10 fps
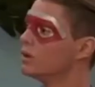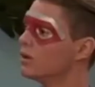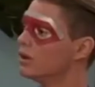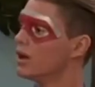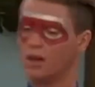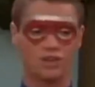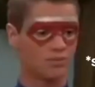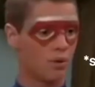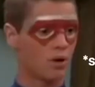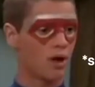Oh, yeah, I just
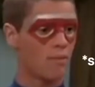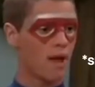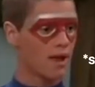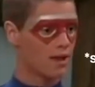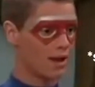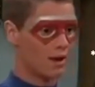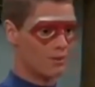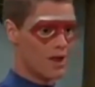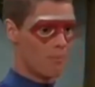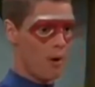point right back at them.
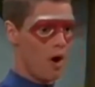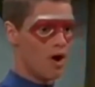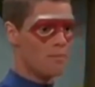Yeah, pony